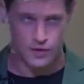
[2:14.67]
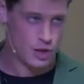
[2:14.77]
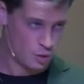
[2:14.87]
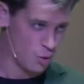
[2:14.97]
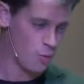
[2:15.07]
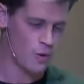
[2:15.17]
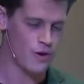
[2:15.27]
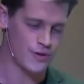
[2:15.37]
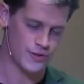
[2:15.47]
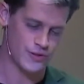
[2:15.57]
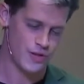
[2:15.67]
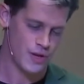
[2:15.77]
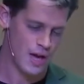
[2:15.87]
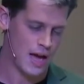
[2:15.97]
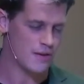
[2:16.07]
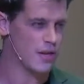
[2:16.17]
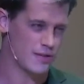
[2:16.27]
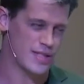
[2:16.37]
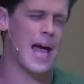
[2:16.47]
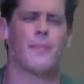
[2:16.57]
that your words
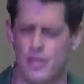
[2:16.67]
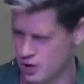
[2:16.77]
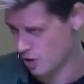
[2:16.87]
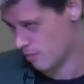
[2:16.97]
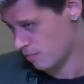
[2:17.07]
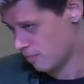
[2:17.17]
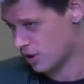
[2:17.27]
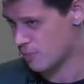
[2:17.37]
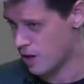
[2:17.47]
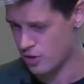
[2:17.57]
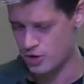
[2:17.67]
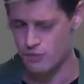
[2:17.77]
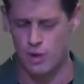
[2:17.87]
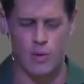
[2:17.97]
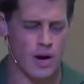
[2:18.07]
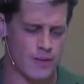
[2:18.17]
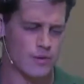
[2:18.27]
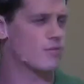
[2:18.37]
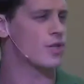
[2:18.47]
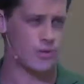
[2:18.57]
damage them as much, require
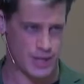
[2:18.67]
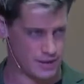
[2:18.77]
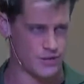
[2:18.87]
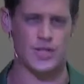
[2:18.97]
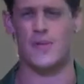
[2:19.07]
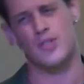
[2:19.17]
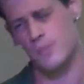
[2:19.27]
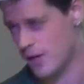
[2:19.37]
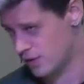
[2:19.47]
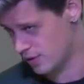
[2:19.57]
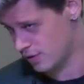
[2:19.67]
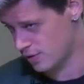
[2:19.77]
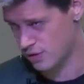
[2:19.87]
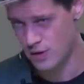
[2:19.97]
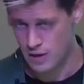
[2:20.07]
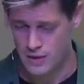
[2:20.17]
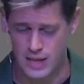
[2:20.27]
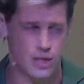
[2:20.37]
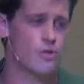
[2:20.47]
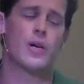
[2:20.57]
them to retreat into safe spaces,
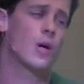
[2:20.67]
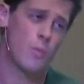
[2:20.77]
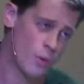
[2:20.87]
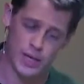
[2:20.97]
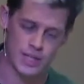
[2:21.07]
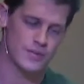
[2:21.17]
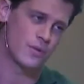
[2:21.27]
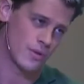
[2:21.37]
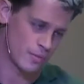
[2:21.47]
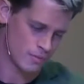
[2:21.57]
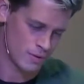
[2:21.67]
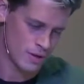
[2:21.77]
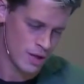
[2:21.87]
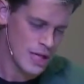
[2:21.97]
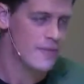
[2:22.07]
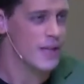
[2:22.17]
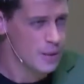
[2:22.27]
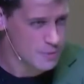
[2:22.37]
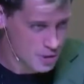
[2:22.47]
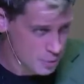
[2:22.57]
and then you trigger warnings for them, if they
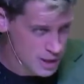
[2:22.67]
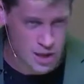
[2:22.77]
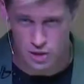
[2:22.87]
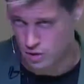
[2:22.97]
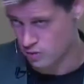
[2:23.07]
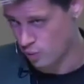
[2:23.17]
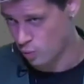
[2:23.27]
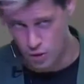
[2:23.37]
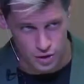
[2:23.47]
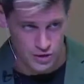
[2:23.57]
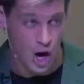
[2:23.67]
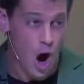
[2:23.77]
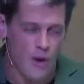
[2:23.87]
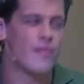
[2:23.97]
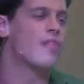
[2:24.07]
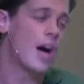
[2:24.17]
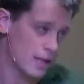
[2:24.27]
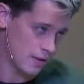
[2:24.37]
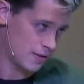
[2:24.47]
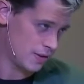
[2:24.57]
can persuade you that words are
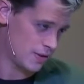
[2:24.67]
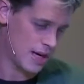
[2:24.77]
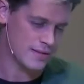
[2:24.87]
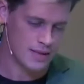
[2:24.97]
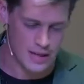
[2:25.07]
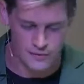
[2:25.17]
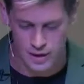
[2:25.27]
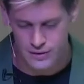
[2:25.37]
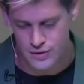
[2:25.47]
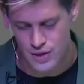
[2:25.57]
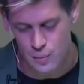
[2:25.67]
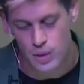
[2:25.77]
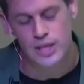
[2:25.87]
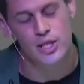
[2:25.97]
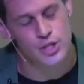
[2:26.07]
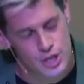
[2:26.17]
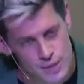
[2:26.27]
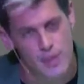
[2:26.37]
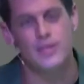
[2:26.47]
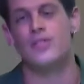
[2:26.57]
violence, as the left likes to say, well, it
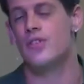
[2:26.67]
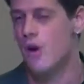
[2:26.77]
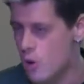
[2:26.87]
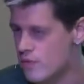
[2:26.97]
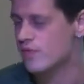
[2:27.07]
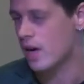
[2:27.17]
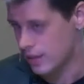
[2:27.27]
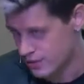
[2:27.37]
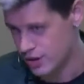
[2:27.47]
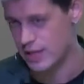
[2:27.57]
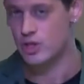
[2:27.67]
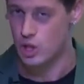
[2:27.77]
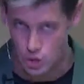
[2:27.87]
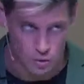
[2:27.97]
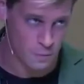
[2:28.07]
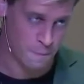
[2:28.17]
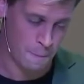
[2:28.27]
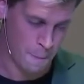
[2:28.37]
legitimizes their own violence against you.